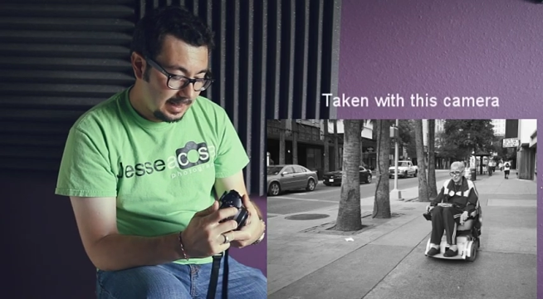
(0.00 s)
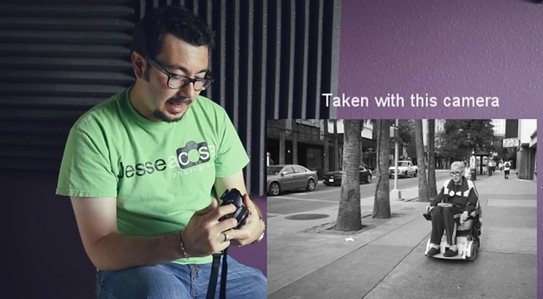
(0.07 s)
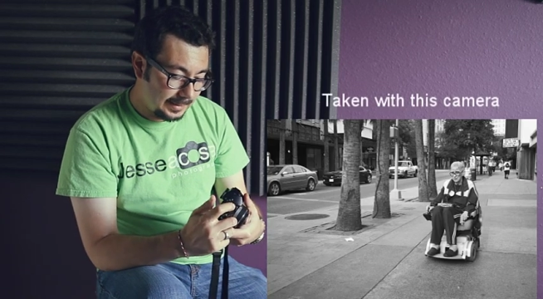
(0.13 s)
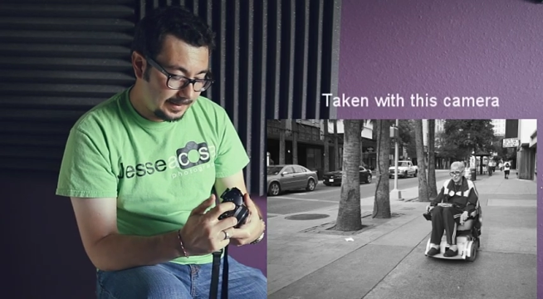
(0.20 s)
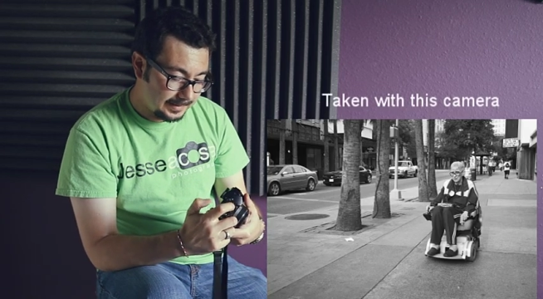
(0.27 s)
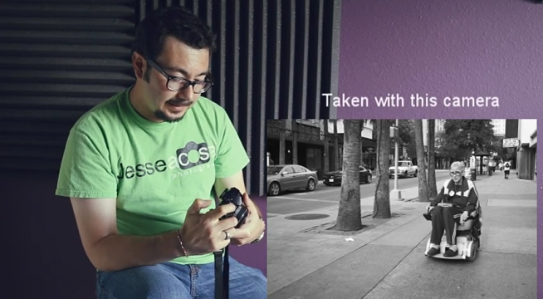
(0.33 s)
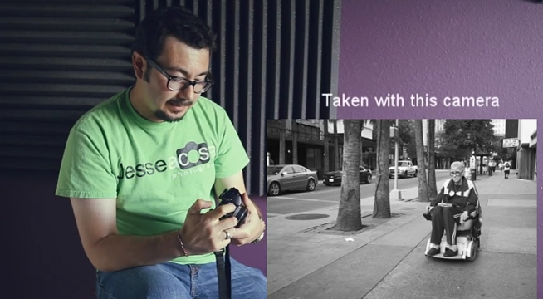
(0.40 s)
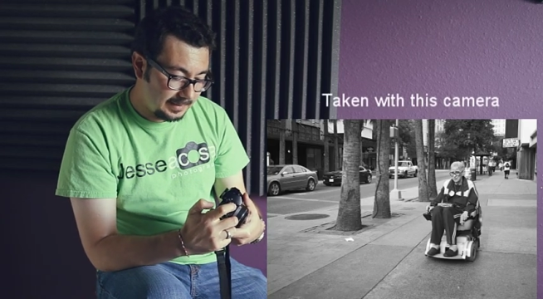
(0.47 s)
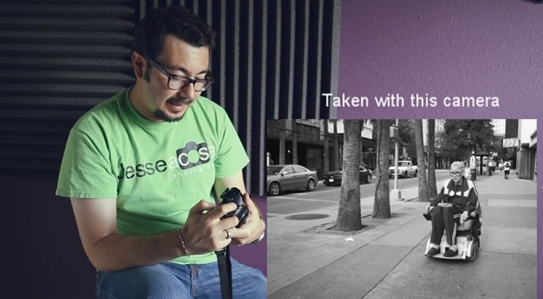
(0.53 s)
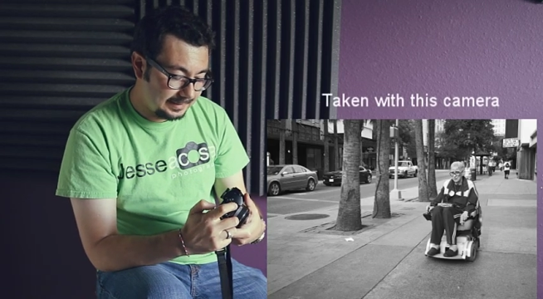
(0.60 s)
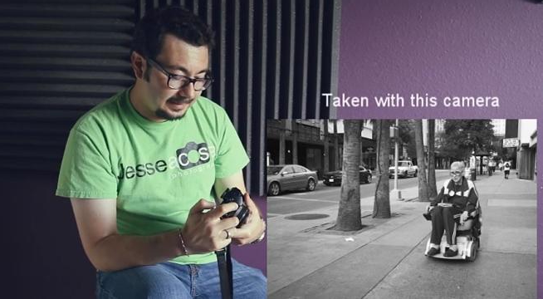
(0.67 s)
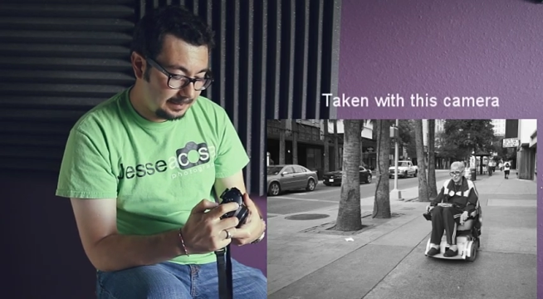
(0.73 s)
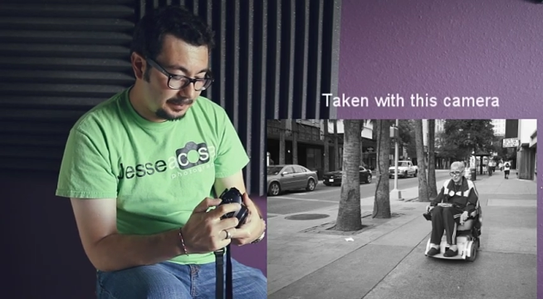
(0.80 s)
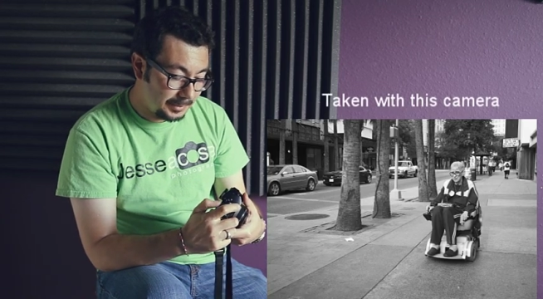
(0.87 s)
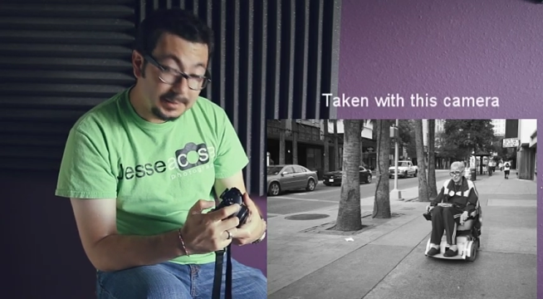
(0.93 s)
I
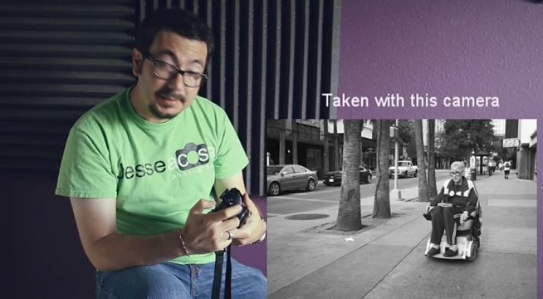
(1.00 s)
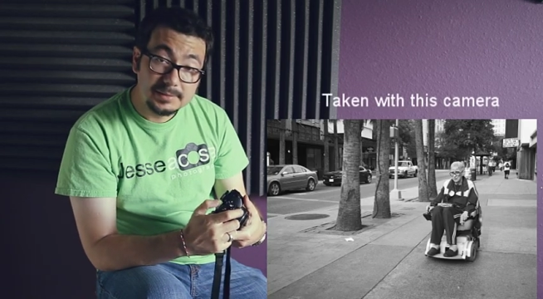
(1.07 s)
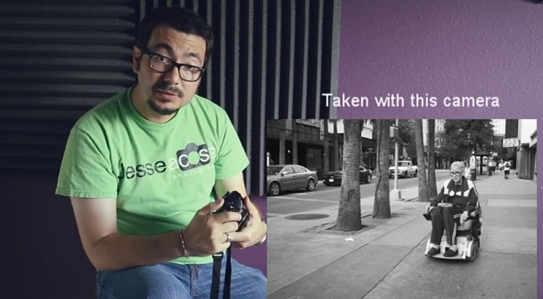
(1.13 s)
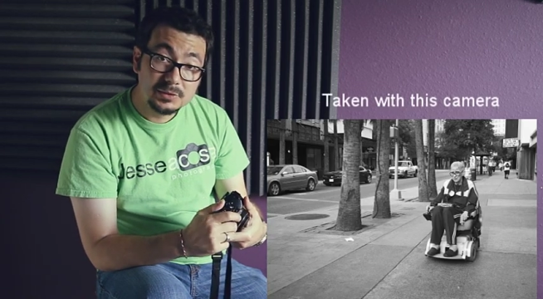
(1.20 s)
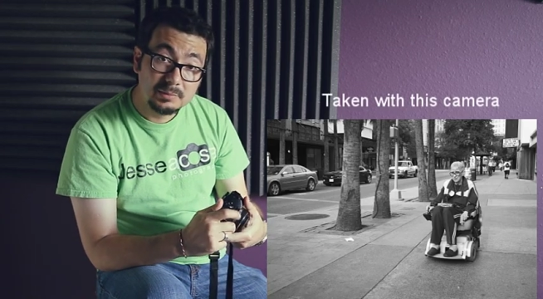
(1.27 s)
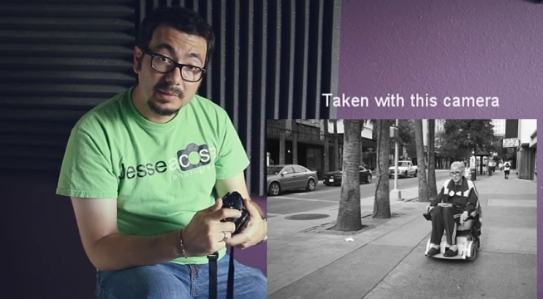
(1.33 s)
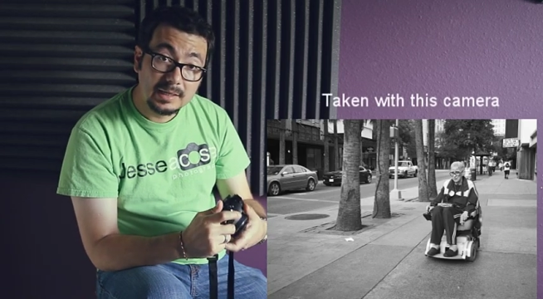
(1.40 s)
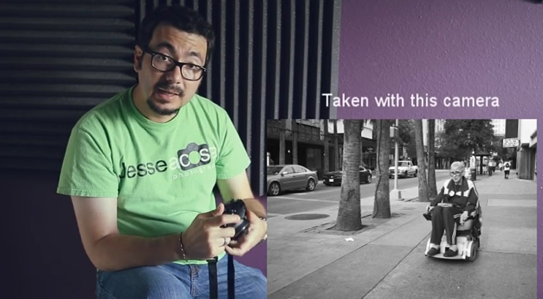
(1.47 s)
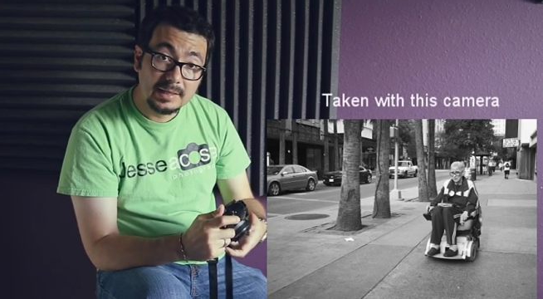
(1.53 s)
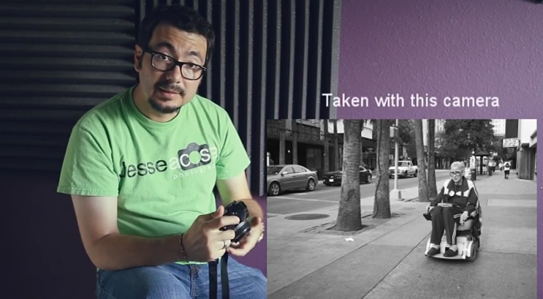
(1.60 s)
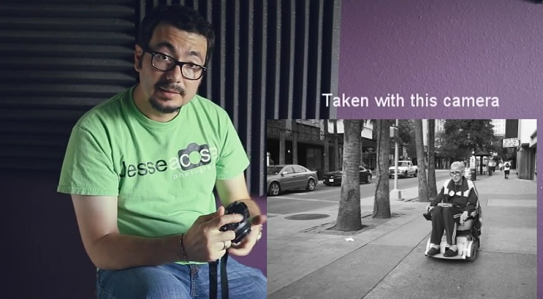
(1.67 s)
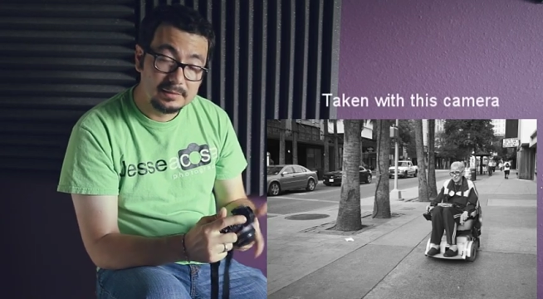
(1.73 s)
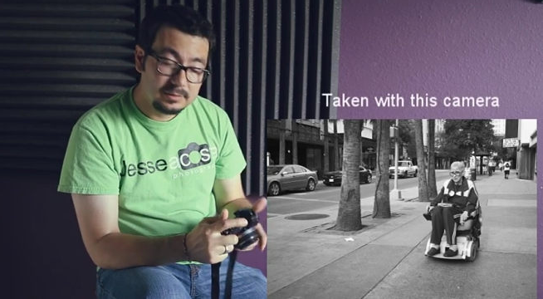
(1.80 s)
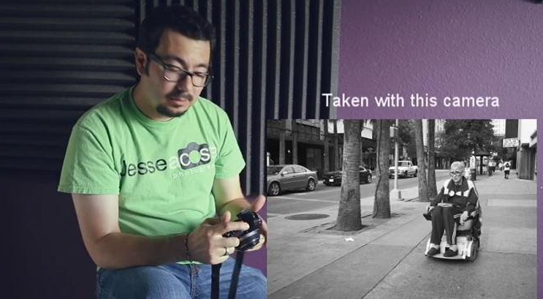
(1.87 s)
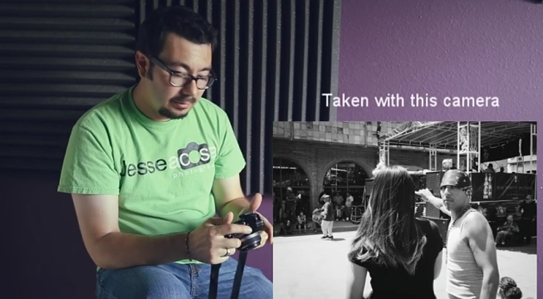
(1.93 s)
customize the buttons to my
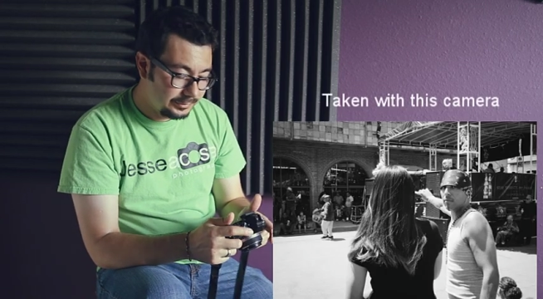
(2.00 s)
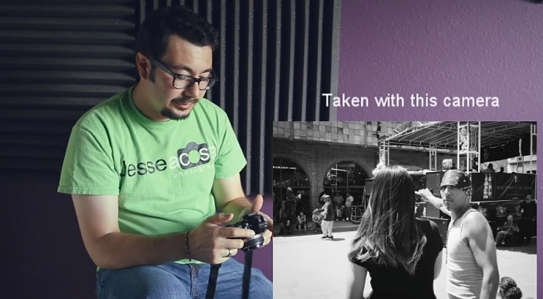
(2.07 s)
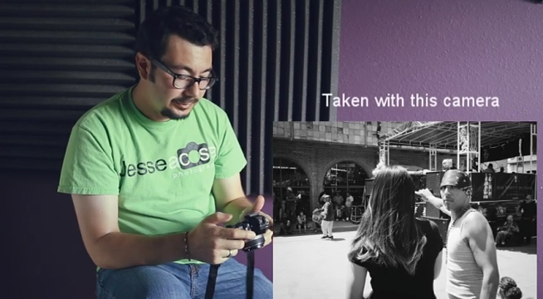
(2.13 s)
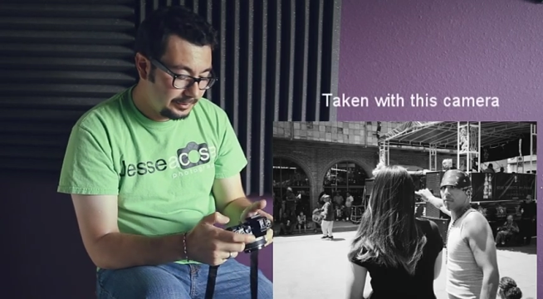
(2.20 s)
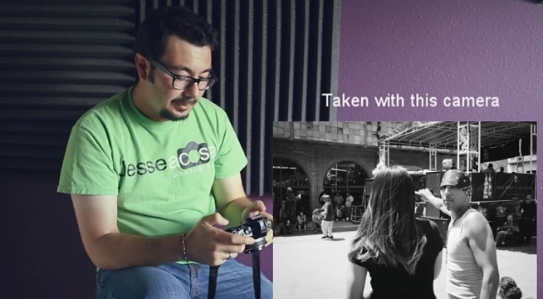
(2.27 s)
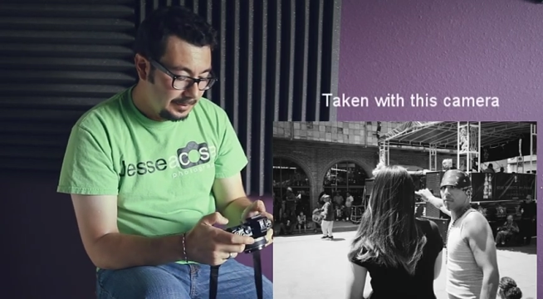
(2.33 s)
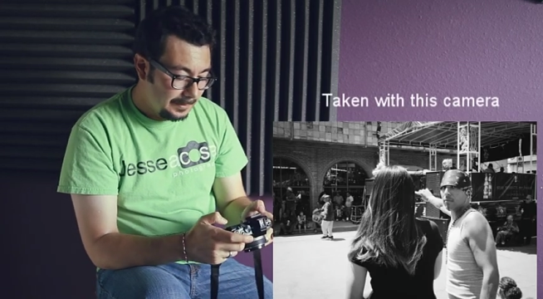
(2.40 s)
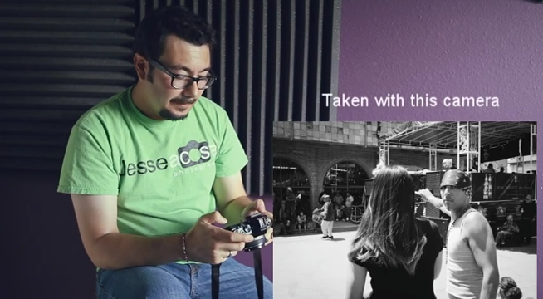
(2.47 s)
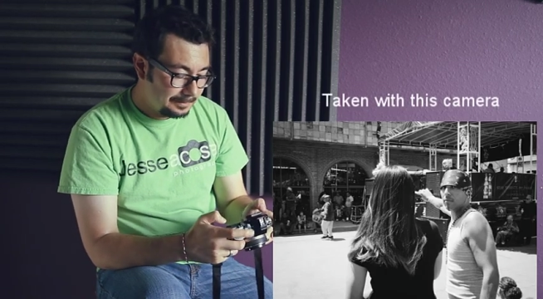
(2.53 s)
likings also,